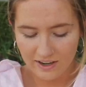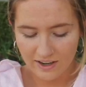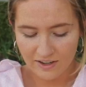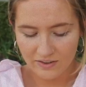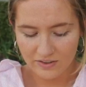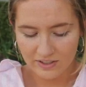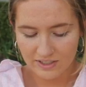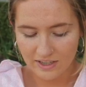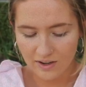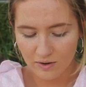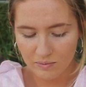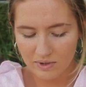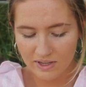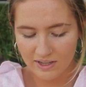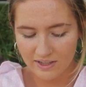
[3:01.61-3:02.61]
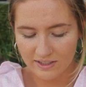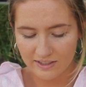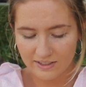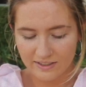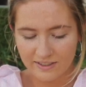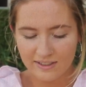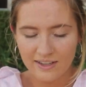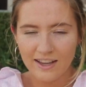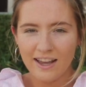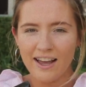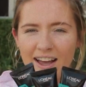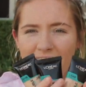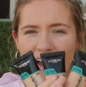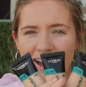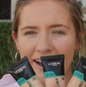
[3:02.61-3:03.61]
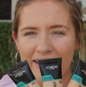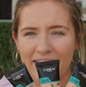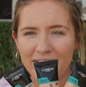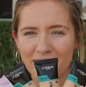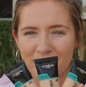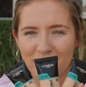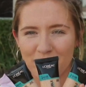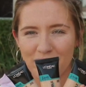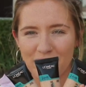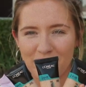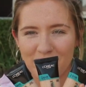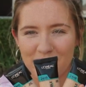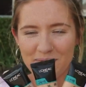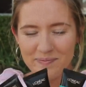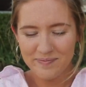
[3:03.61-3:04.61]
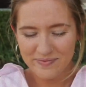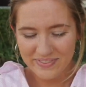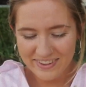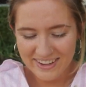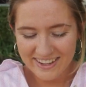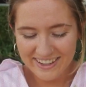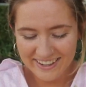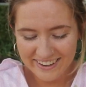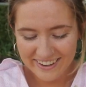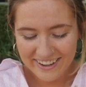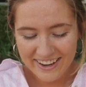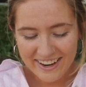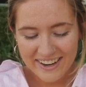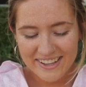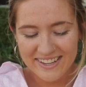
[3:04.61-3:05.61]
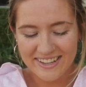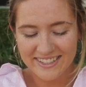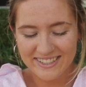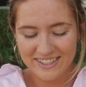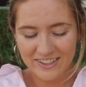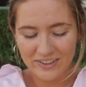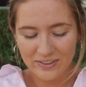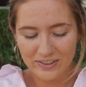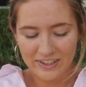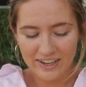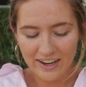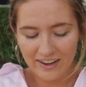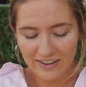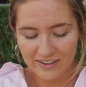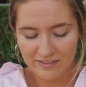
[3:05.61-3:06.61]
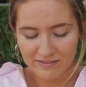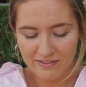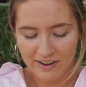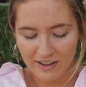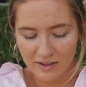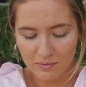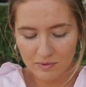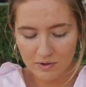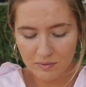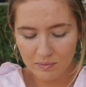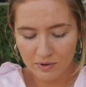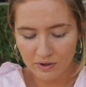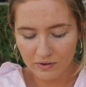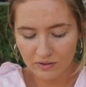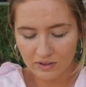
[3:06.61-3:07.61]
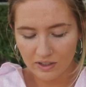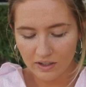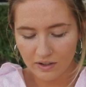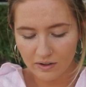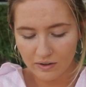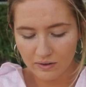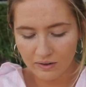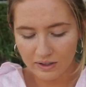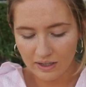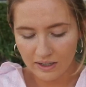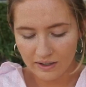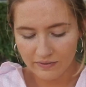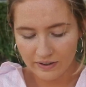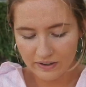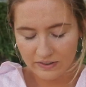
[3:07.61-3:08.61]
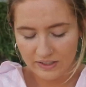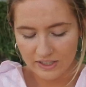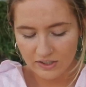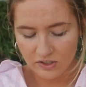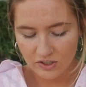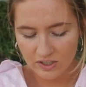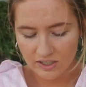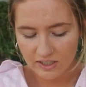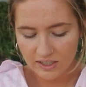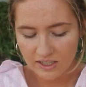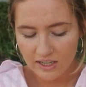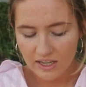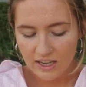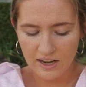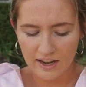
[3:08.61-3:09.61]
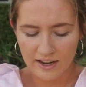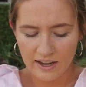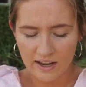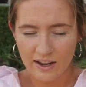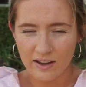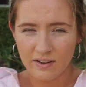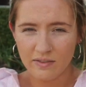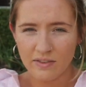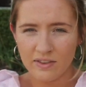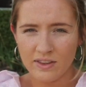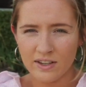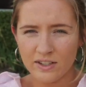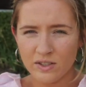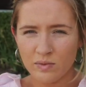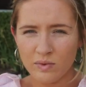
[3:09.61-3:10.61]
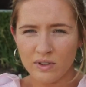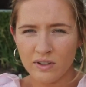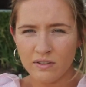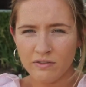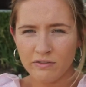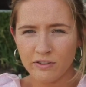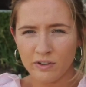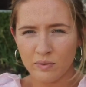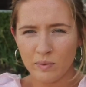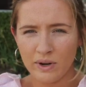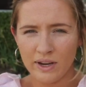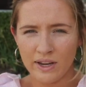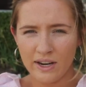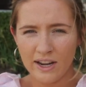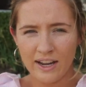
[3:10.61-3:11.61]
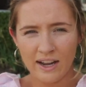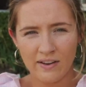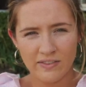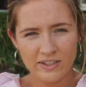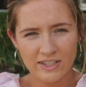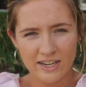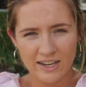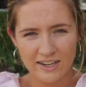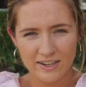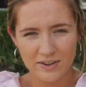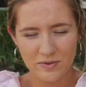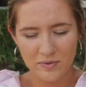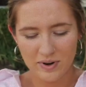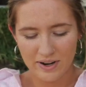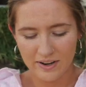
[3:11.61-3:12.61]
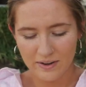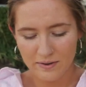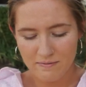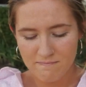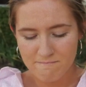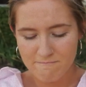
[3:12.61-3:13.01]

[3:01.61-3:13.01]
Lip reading: and you can tell because I have 3 of them. It's the L'Oreal Infallible Pro Glow foundation. I have this one for when I haven't tanned in a while,